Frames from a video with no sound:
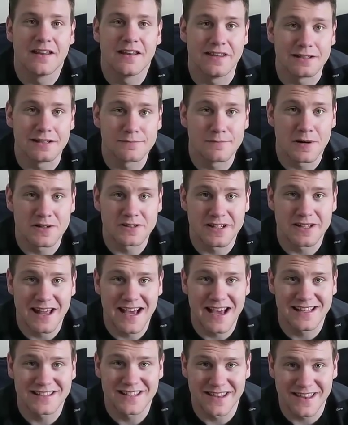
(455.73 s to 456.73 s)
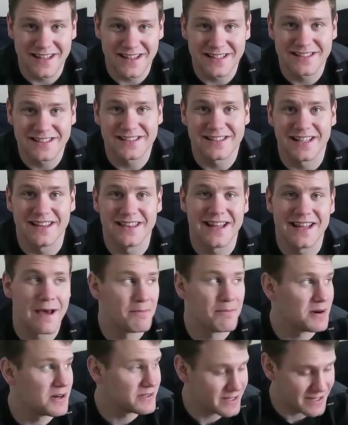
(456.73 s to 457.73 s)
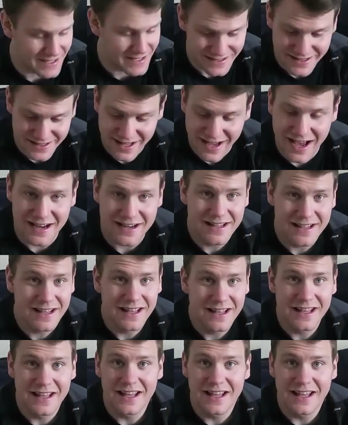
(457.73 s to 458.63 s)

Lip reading: this person has this and that person has that.